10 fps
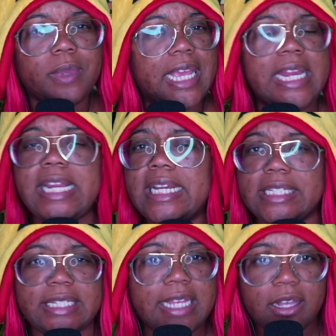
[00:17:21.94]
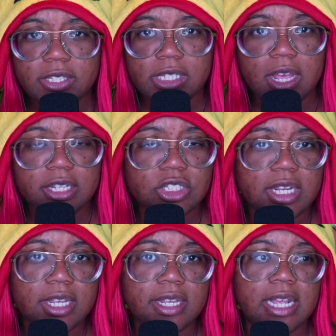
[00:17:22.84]
and he doesn't tell
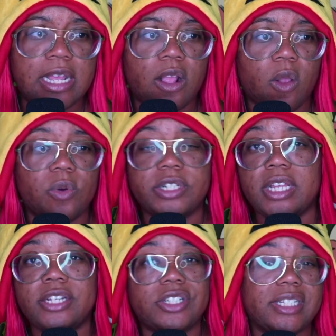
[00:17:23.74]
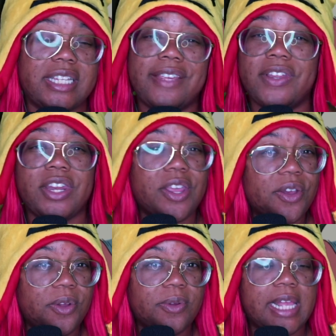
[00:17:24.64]
Sasha, or Sasha doesn't even
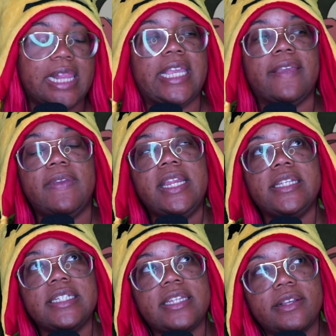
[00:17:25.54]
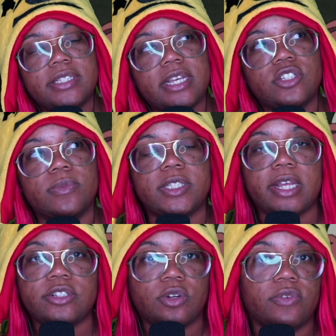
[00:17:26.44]
know, like, if he doesn't tell Sasha but
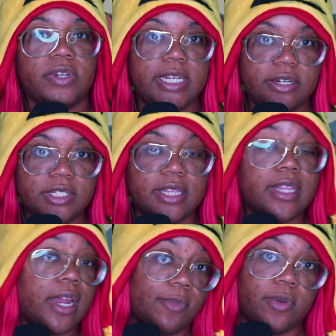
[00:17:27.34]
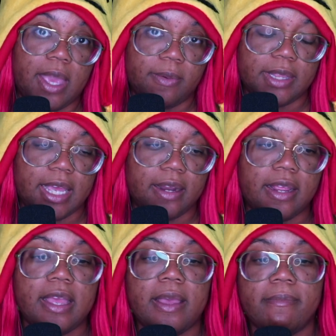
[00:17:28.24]
Sasha overhears it, then I'm okay with that.
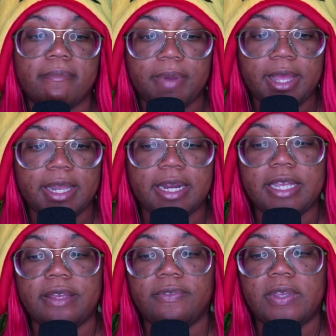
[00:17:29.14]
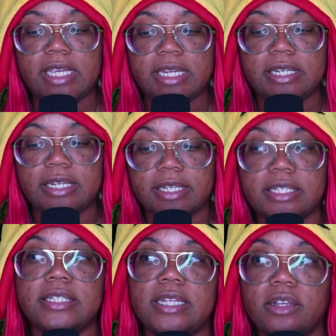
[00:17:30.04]
But if he
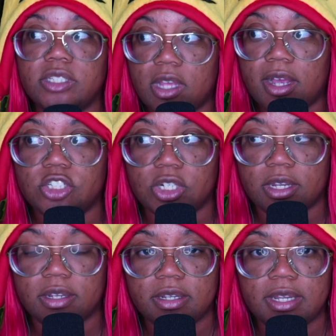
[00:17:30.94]
doesn't tell Sasha